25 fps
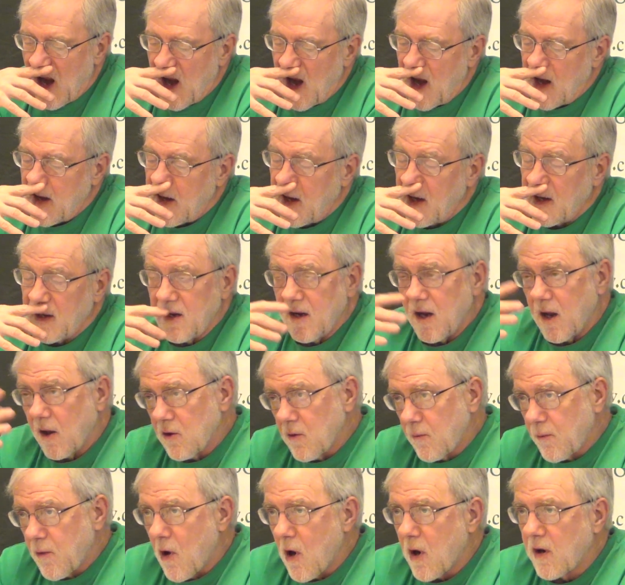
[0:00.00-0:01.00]
And then the
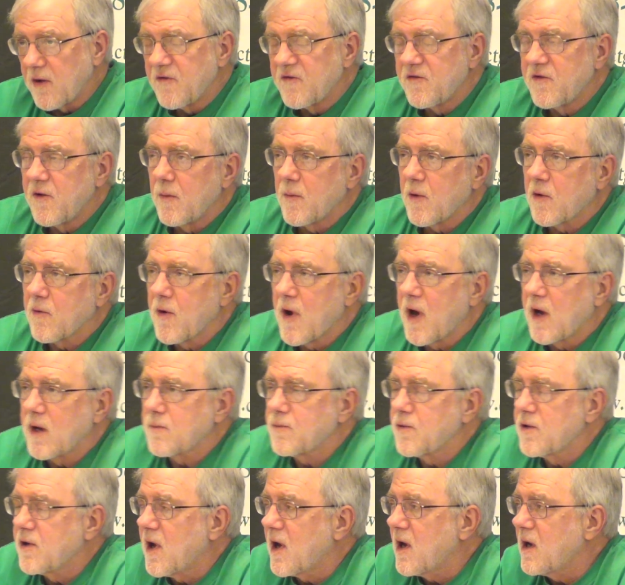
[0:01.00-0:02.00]
other part is
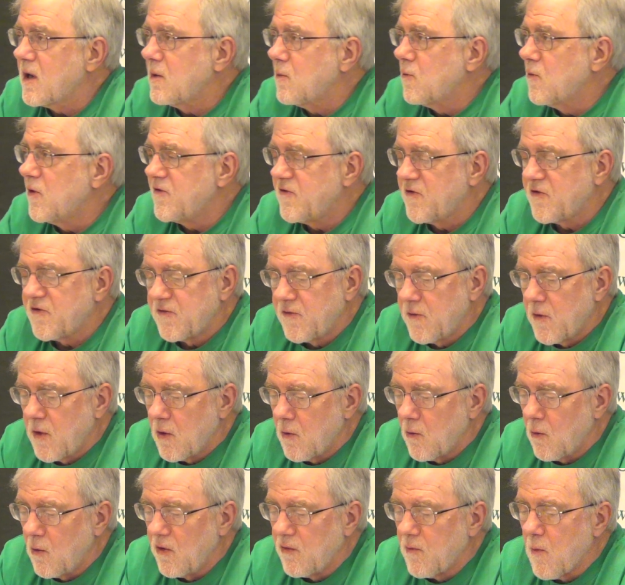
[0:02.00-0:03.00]
democratic planning, which
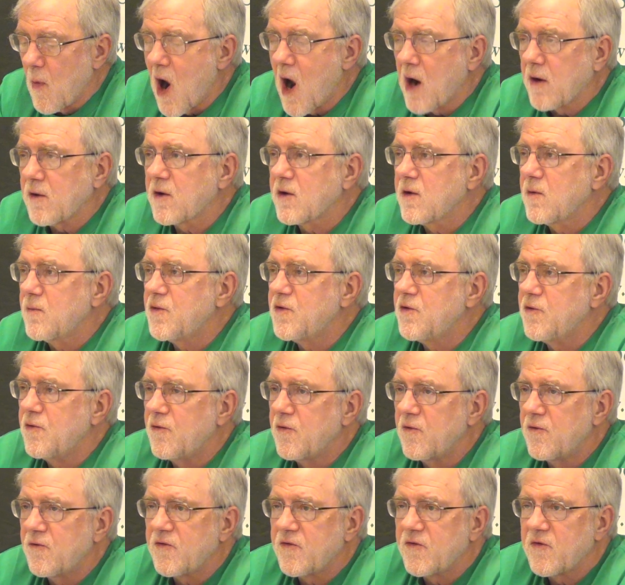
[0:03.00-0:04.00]
with modern
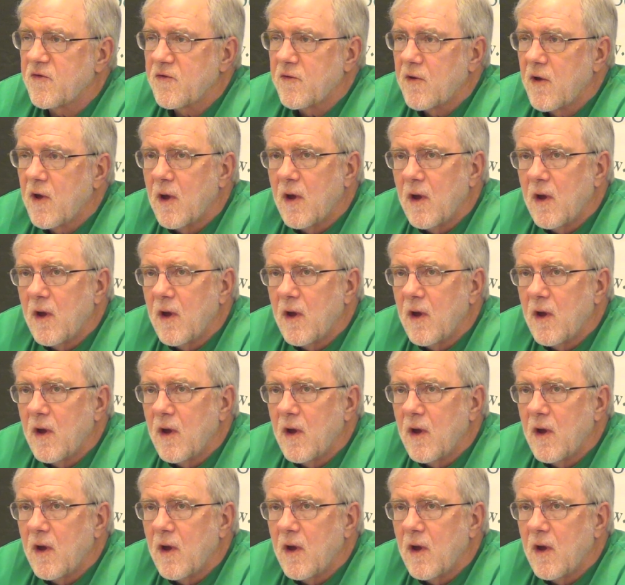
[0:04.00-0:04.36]
computers,